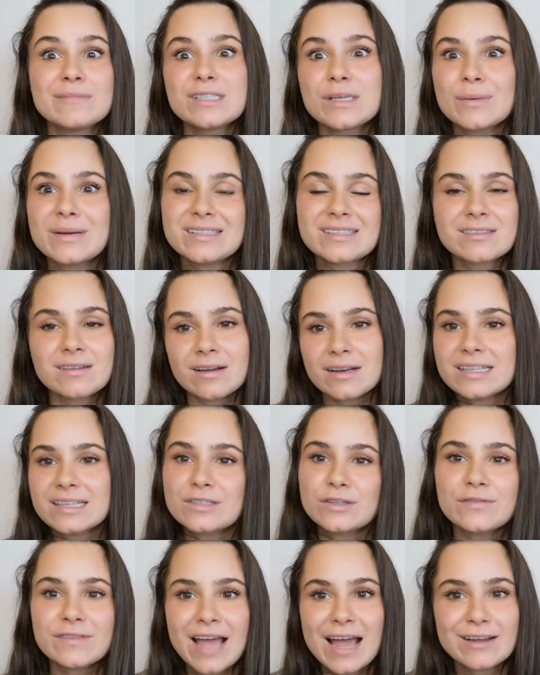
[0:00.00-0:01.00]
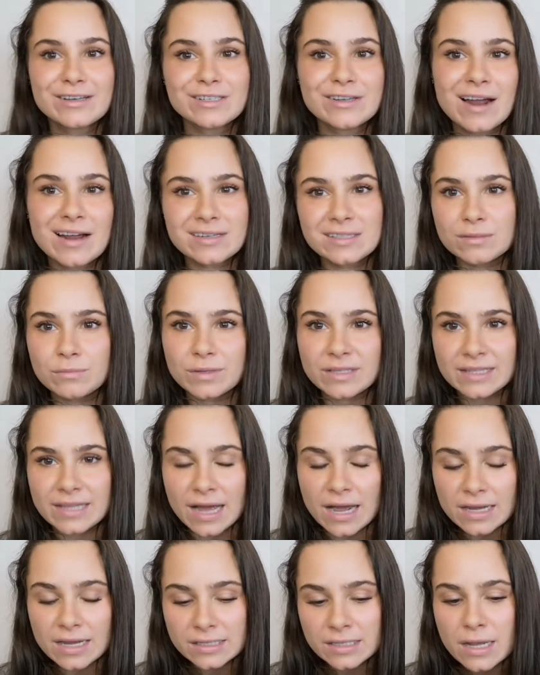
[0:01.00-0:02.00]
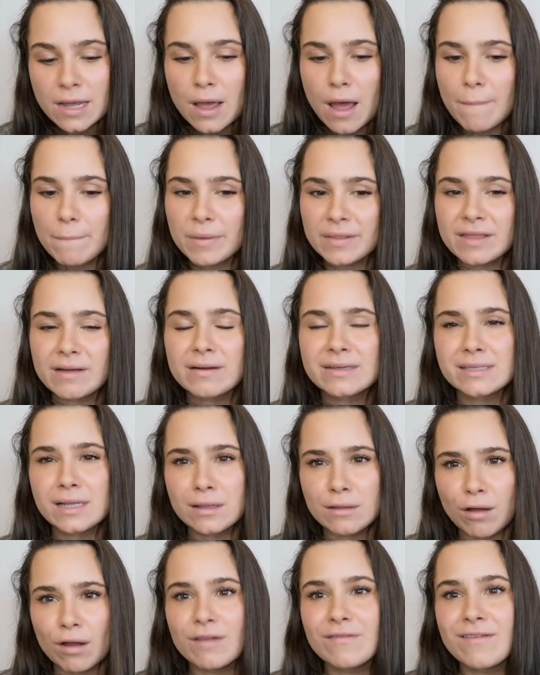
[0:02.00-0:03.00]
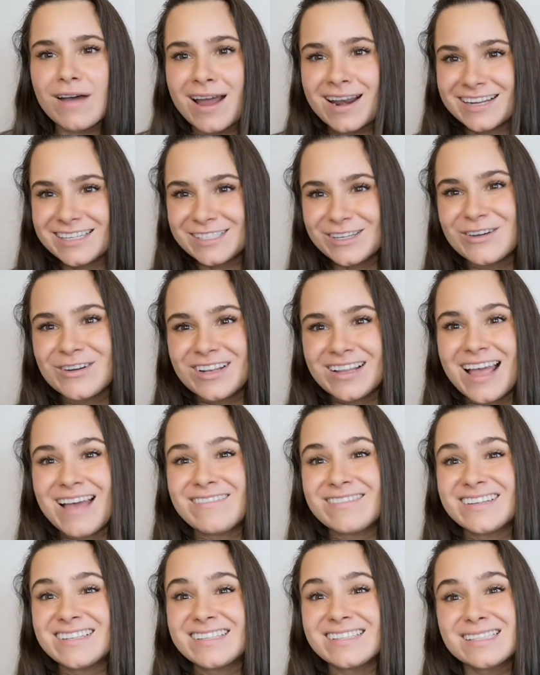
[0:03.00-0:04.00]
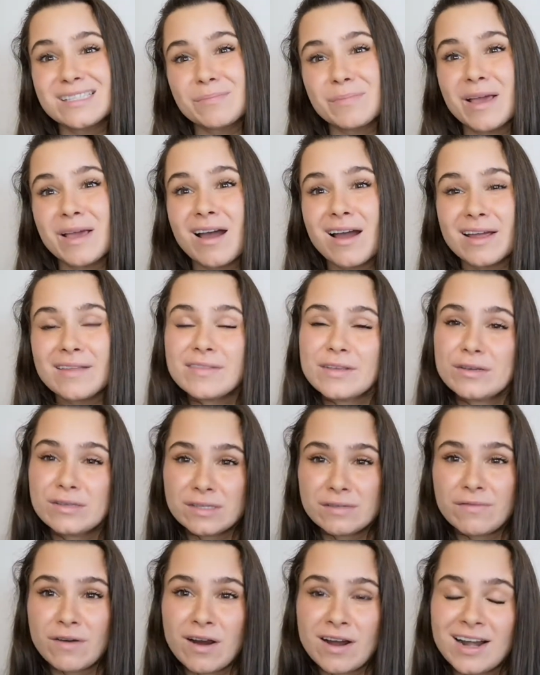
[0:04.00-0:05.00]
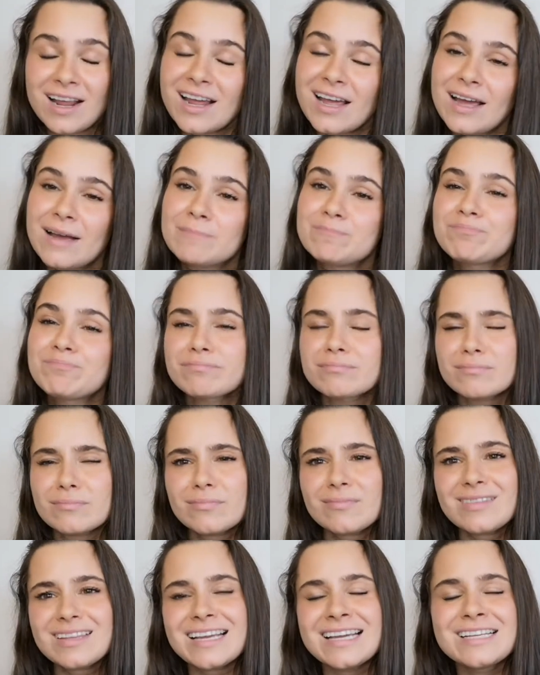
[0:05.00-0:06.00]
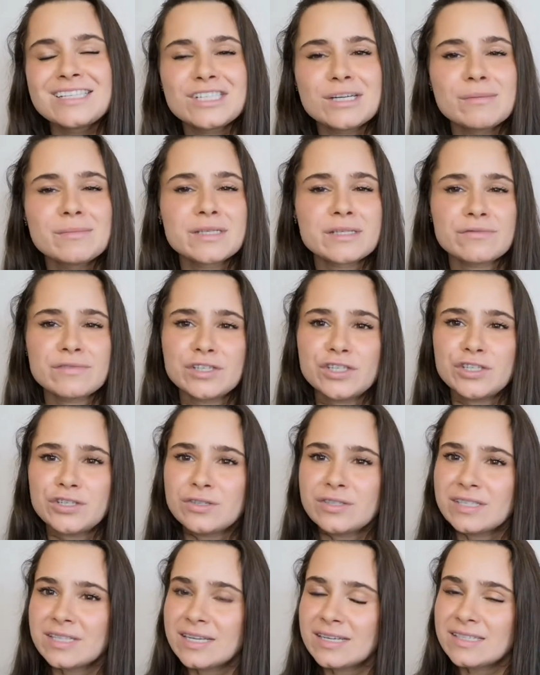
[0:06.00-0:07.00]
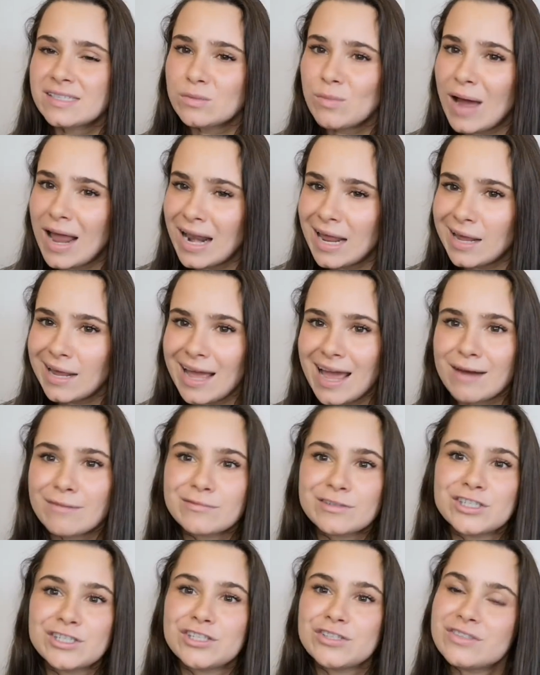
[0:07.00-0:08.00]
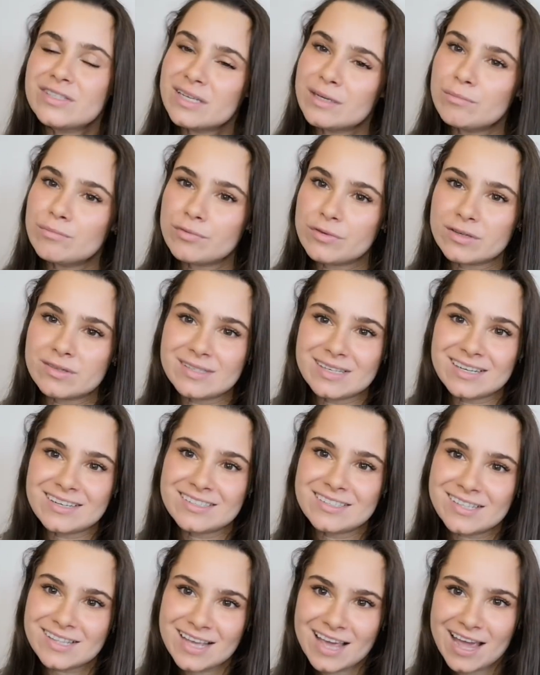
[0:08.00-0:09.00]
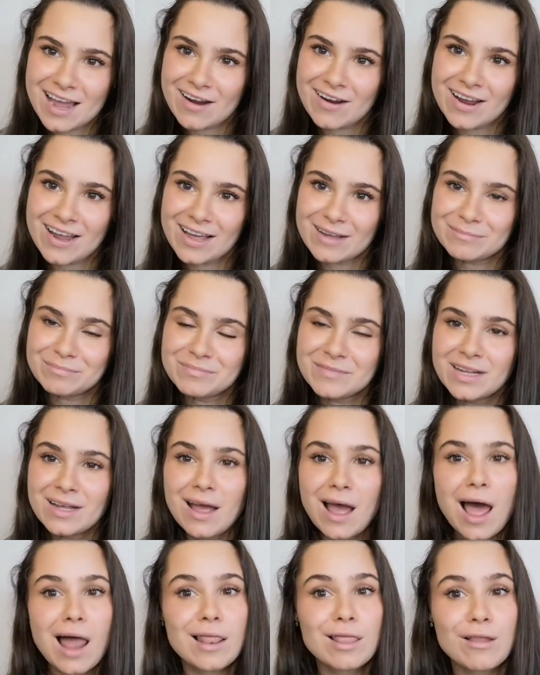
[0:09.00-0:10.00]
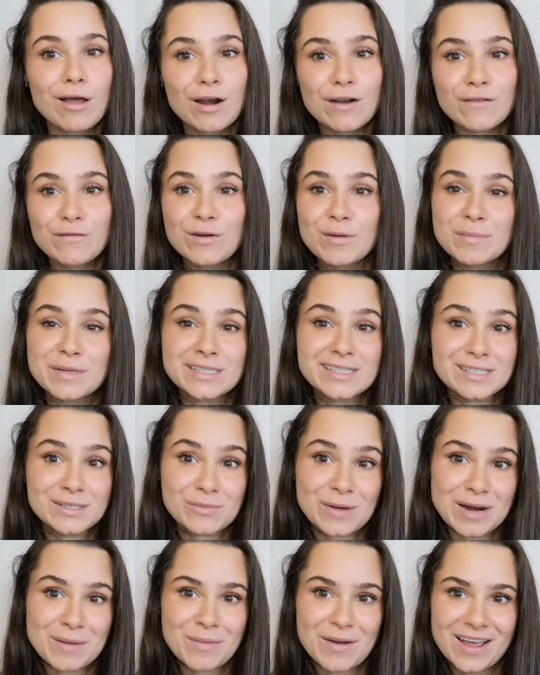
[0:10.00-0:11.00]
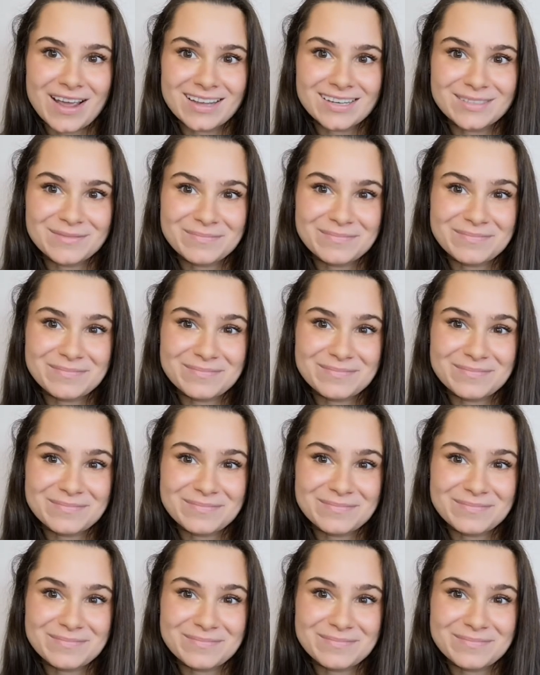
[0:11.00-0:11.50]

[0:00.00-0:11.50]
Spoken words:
So it's got it sort of counteracted with that, but there is a lot of anecdotal evidence behind the use of Arnica in terms of reducing swelling and reducing bruising to the area. A lot of women swear by it.